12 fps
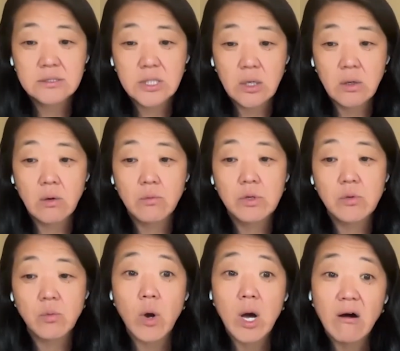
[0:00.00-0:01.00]
So
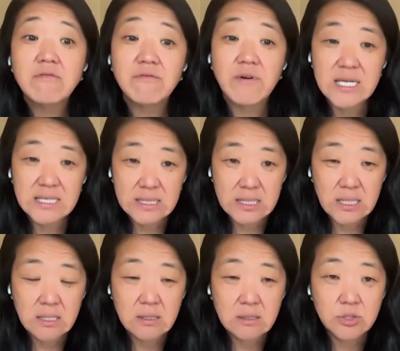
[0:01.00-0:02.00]
we're well
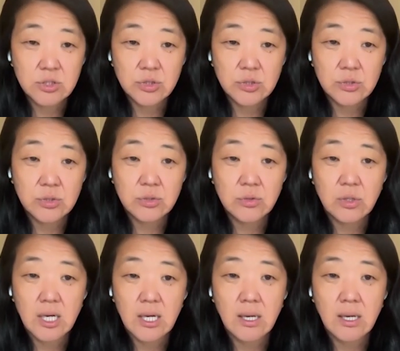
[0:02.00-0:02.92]
funded to